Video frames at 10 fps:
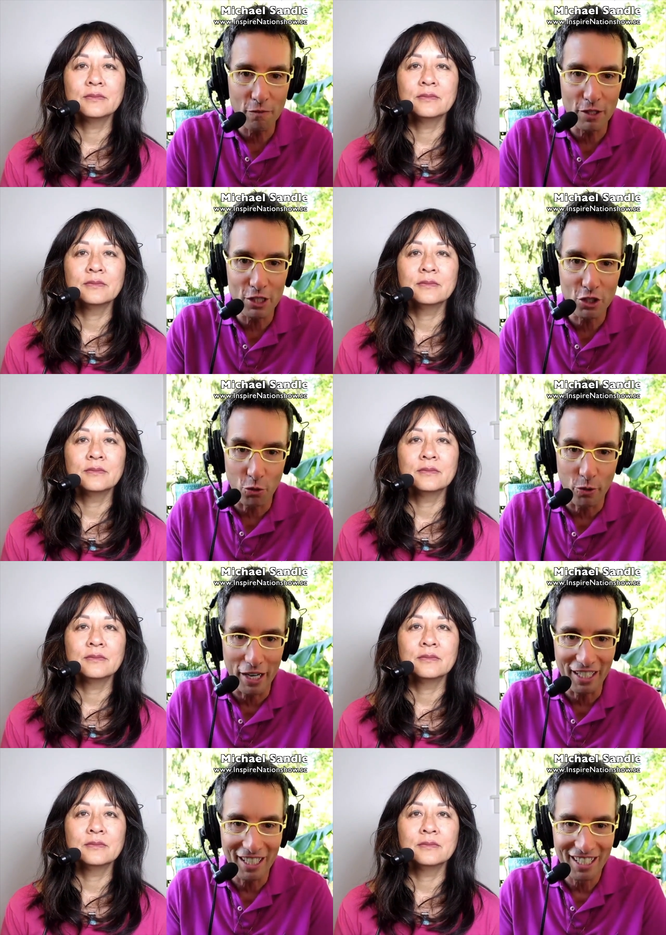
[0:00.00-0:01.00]
Speaker 1: of a
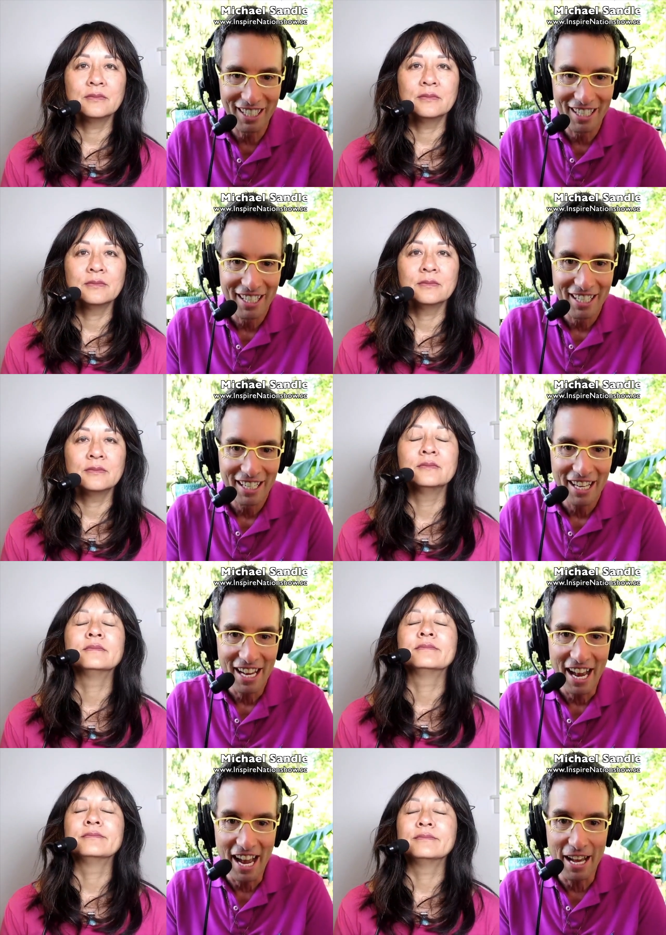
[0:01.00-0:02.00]
doing,
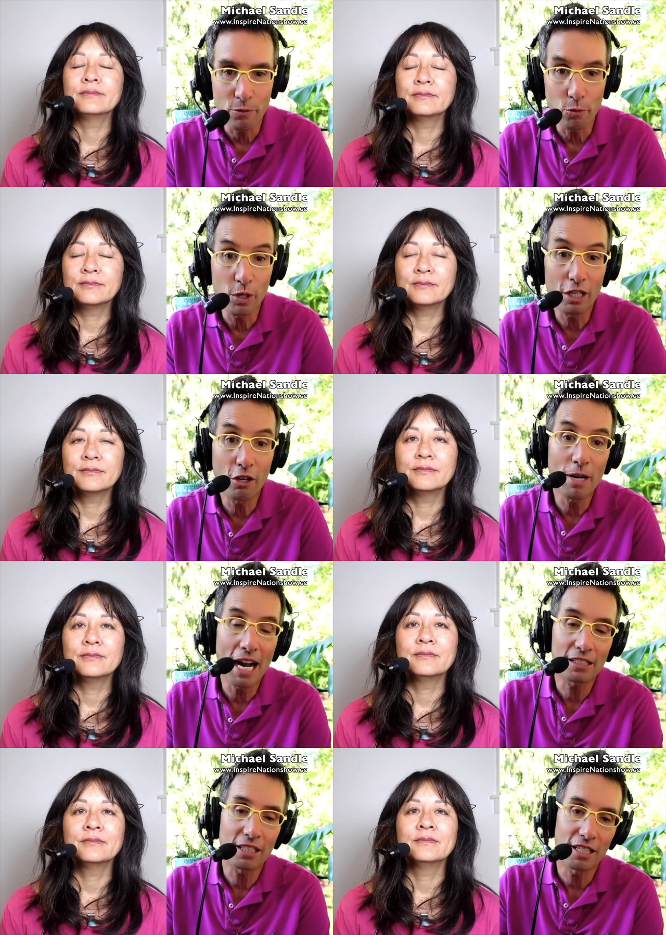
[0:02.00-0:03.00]
and we go
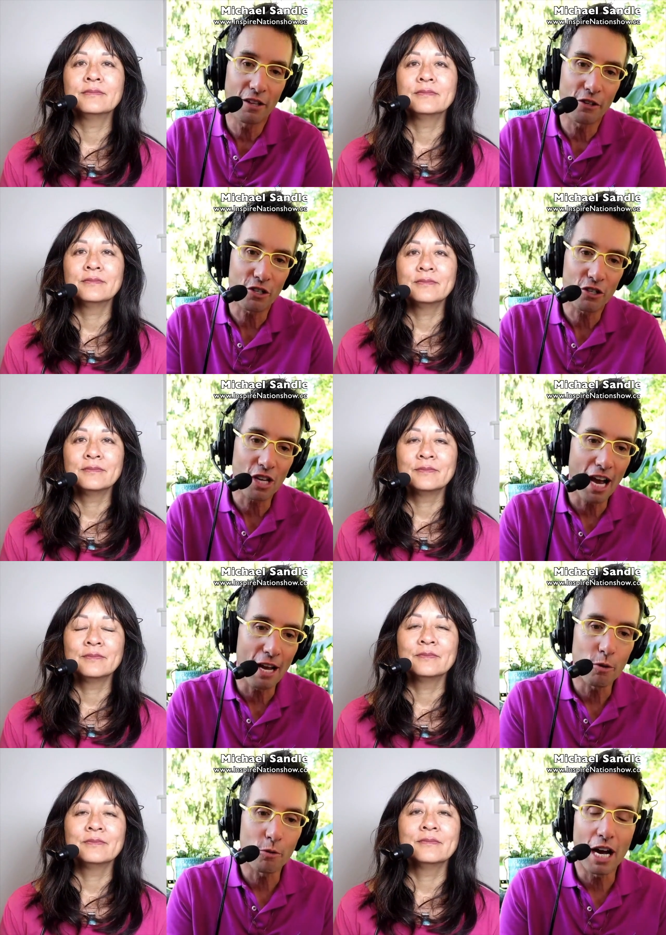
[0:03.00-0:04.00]
back to the other side
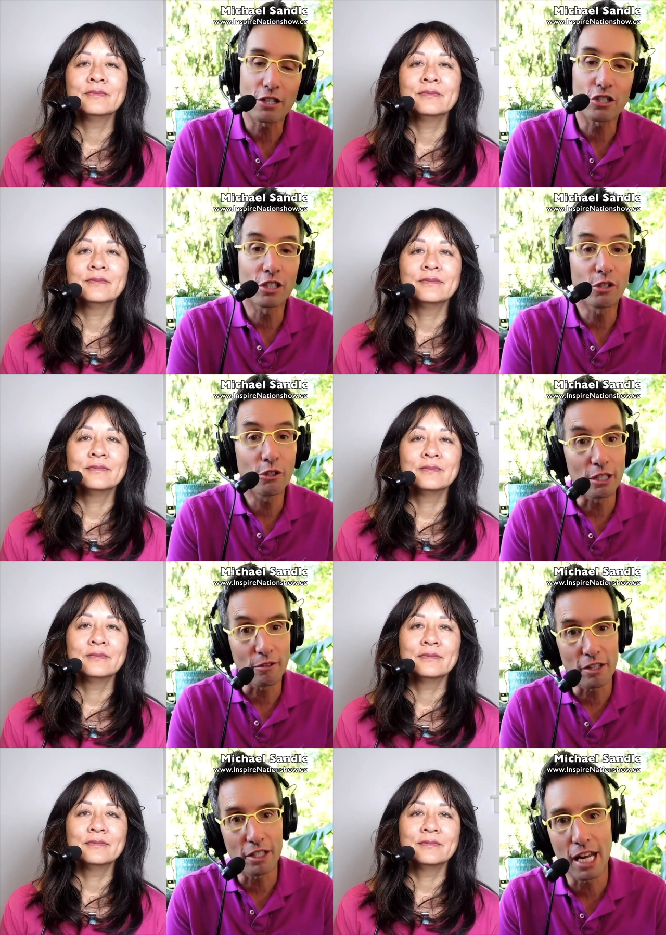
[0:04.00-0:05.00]
where we're actually hurting
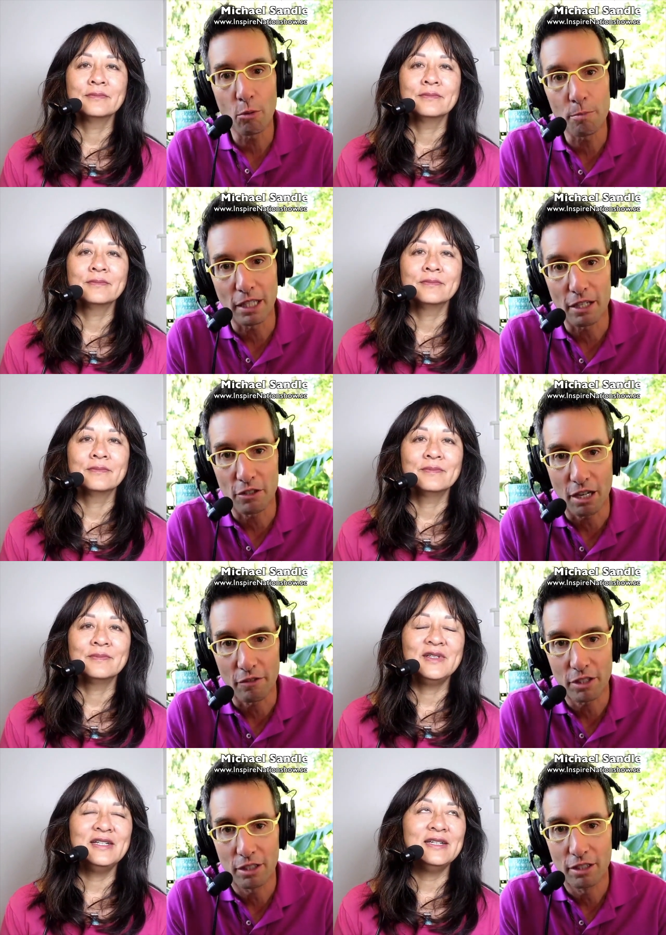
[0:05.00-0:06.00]
rather than helping
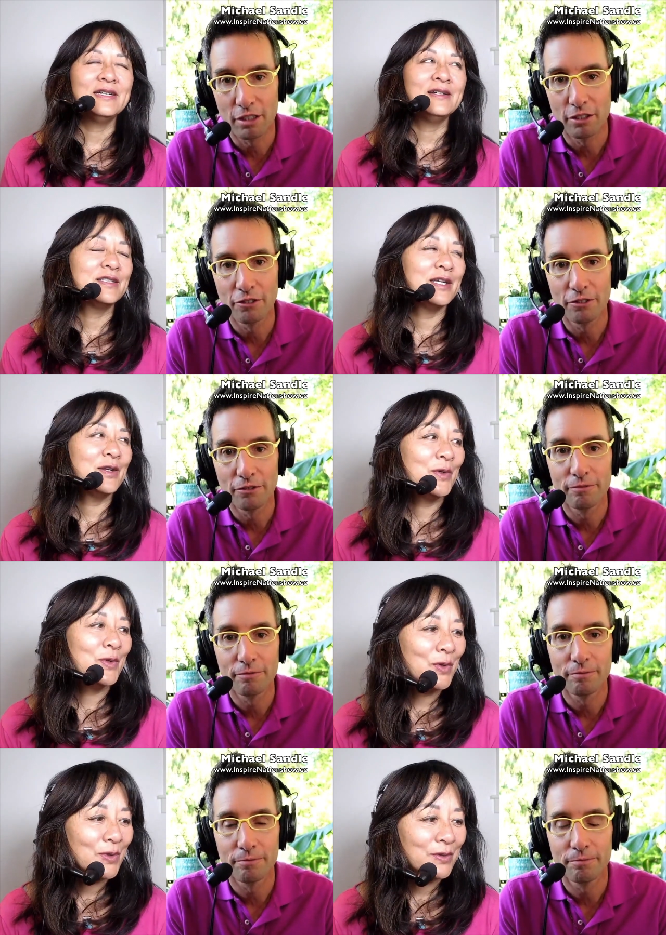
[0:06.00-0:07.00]
ourselves.
Speaker 2: Yeah, it's that
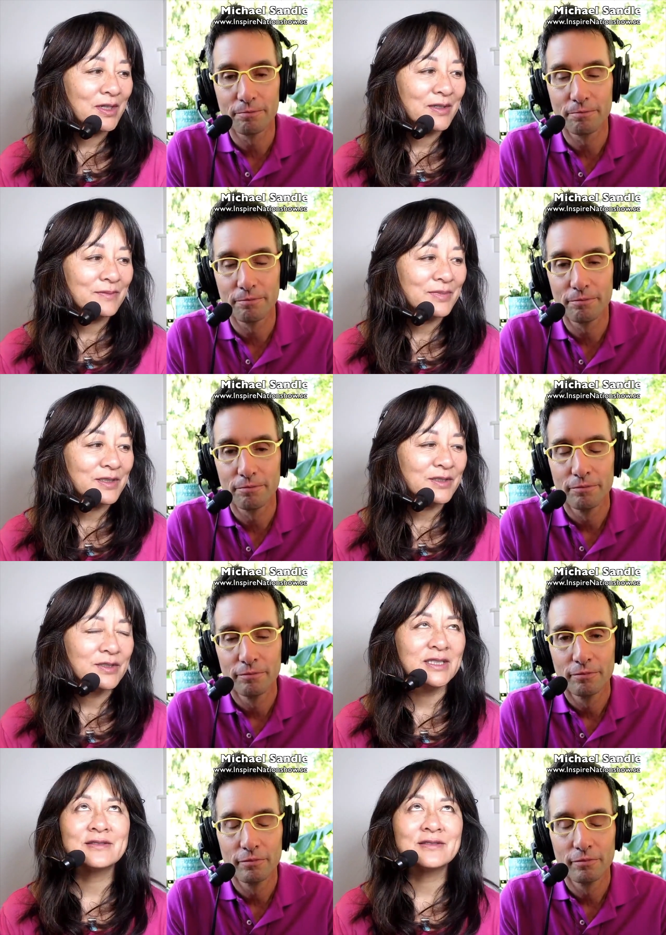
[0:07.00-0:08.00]
whole um,
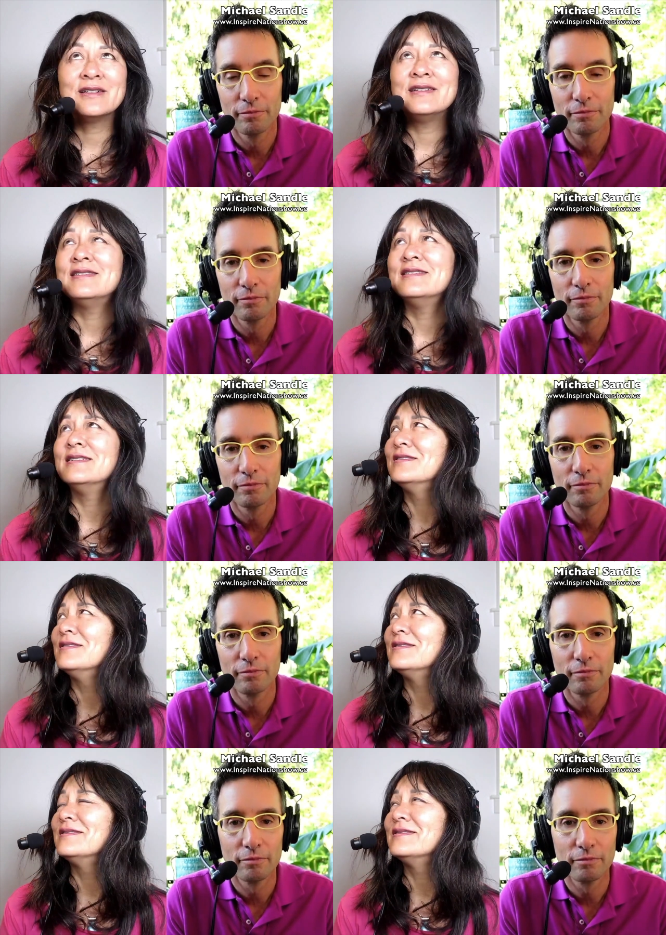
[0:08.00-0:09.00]
Stitka
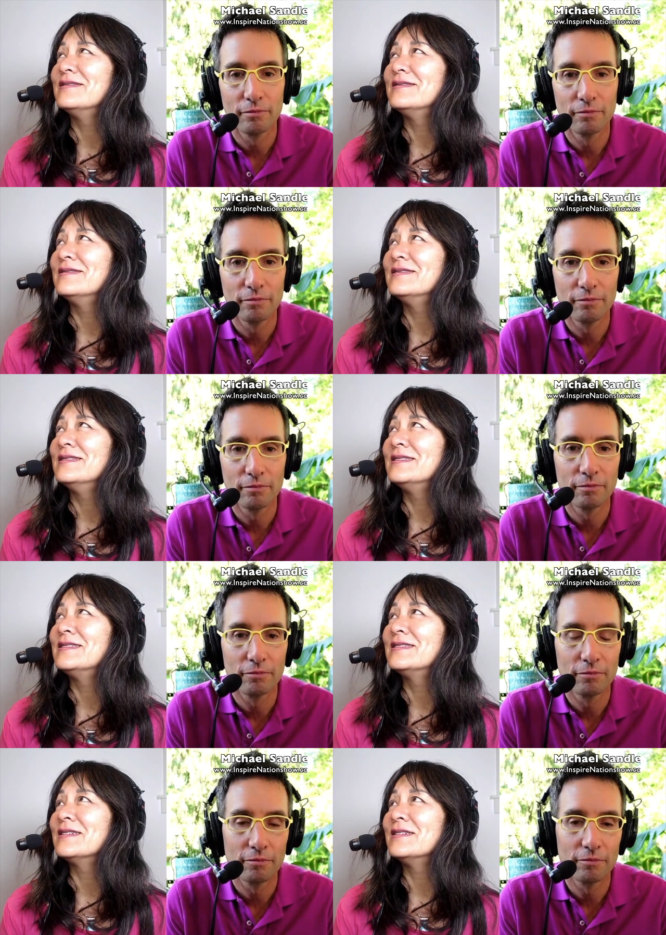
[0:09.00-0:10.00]
and
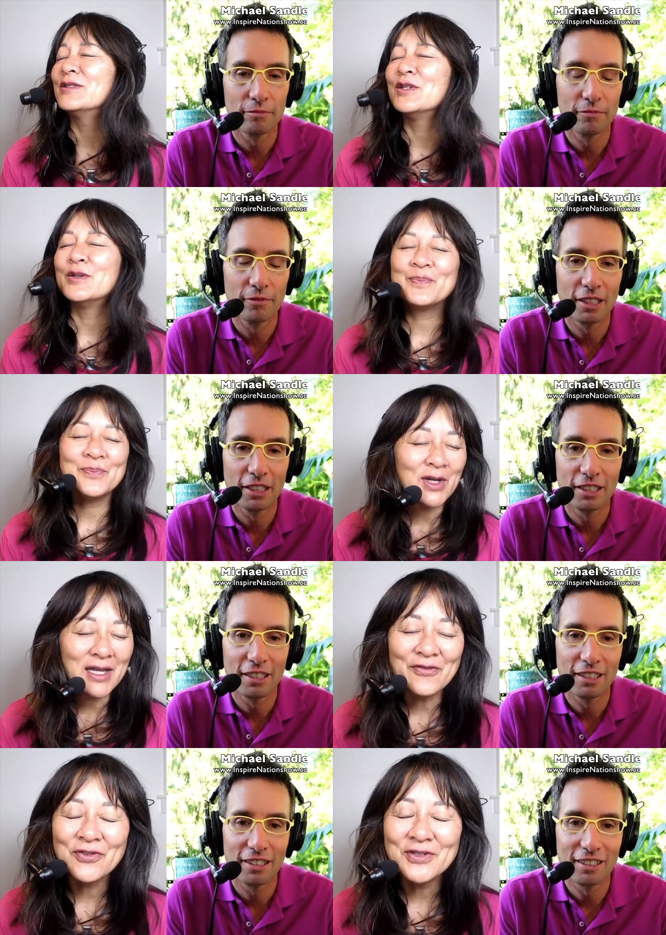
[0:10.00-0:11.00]
uh, the
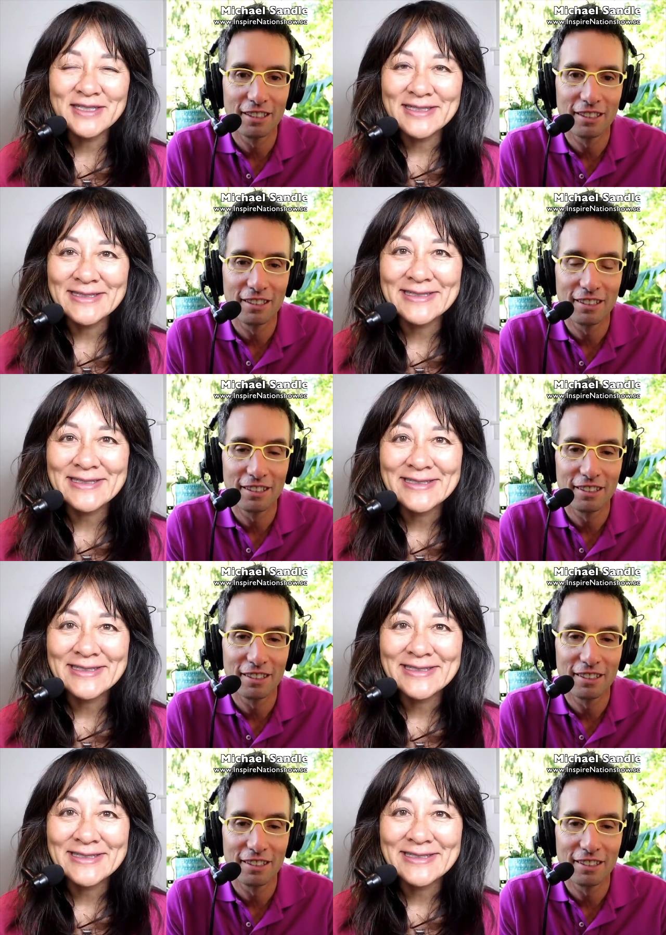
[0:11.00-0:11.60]
effort and ease